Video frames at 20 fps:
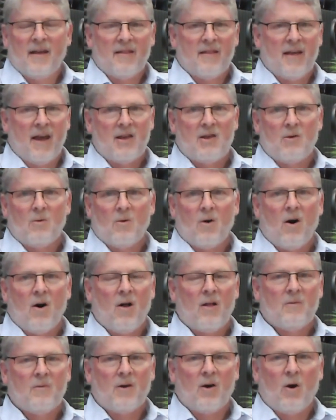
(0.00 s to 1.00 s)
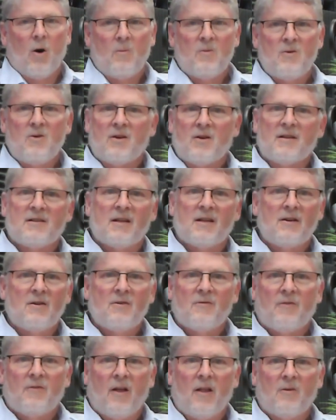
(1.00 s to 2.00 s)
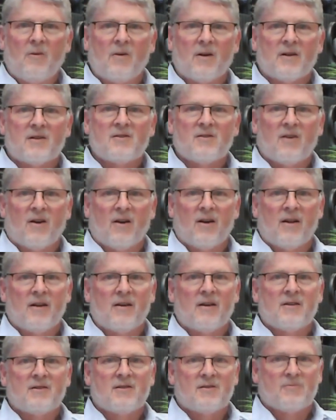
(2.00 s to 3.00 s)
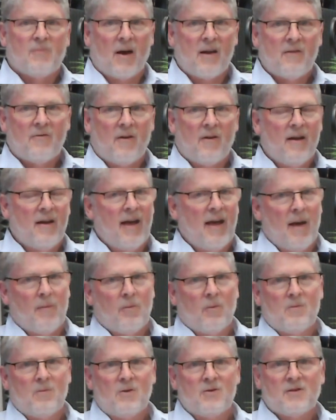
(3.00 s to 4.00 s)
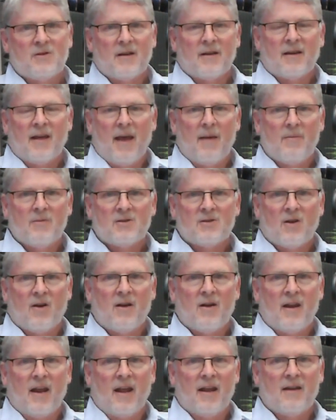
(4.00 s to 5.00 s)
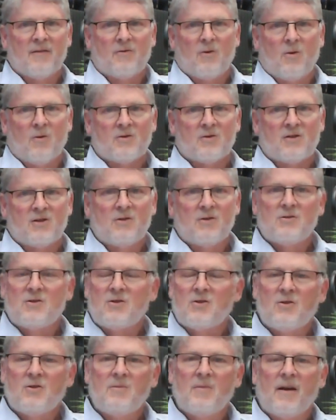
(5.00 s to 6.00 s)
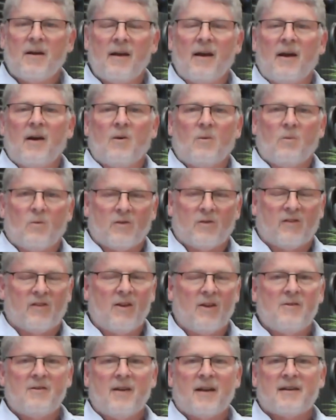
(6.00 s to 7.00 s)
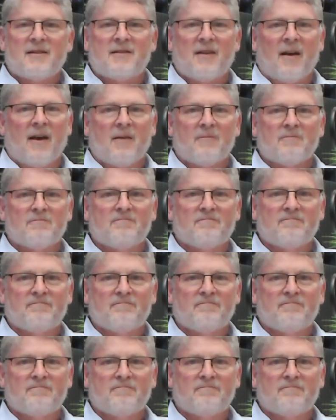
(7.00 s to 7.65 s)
Thank you all, and we hope you continue to follow us on Spotify, Apple Music, Amazon, and, of course, YouTube. We'll see you next time.